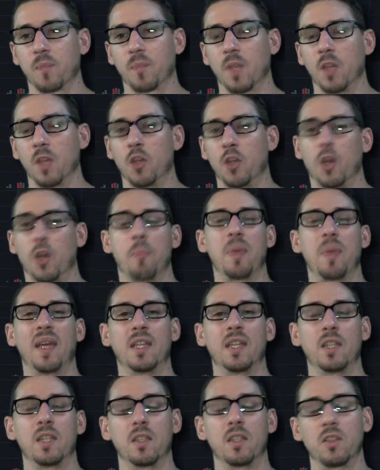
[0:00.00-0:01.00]
your
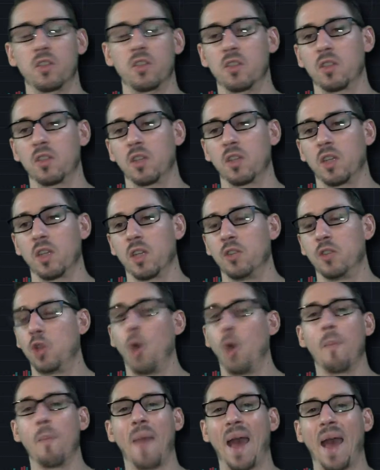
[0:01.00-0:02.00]
opinions
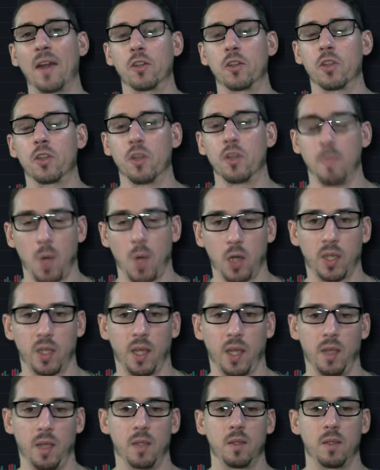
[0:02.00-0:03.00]
don't matter to the
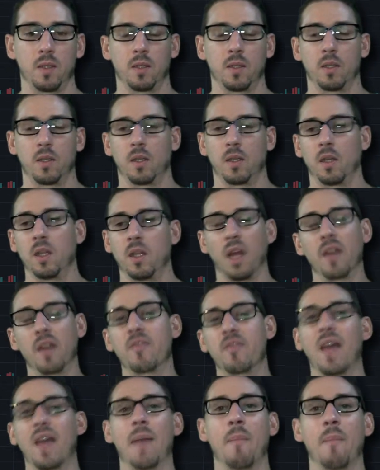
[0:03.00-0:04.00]
market. None of
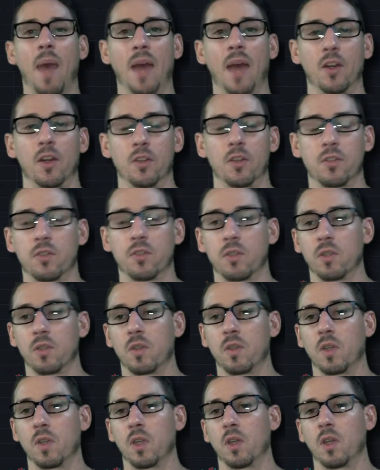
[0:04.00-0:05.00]
that matters.
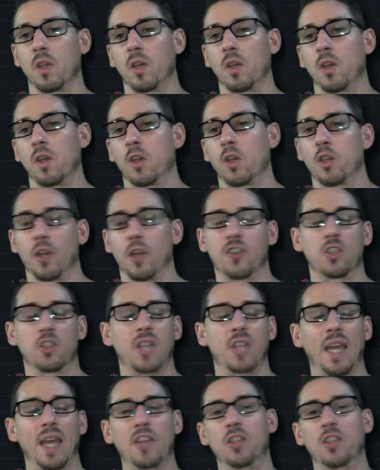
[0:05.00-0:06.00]
Your
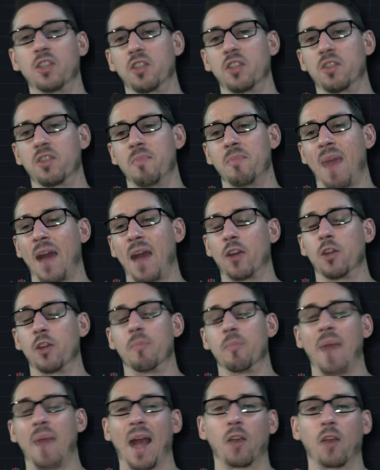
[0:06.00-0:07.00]
education doesn't matter. Your
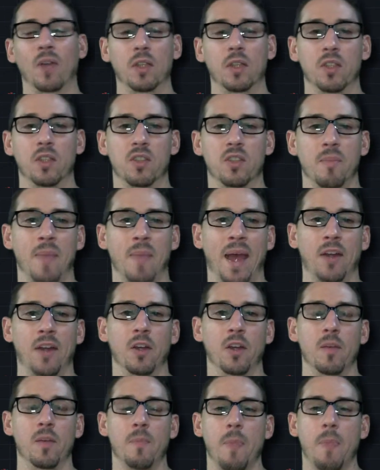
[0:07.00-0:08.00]
background doesn't
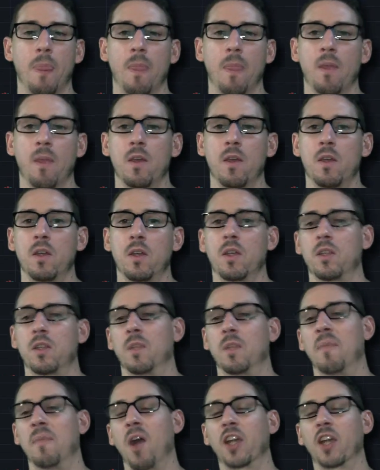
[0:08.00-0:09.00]
matter. The
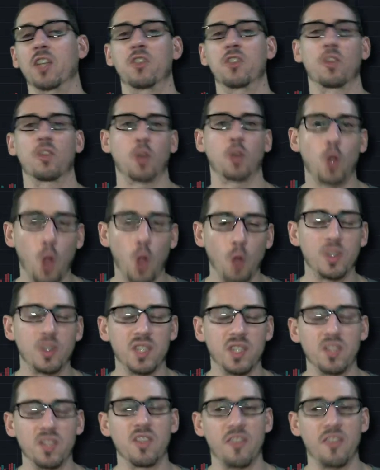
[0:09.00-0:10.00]
markets are the
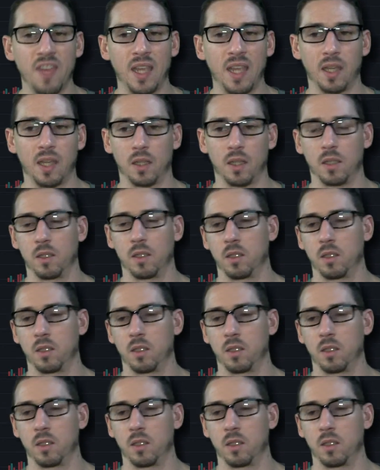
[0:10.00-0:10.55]
closest thing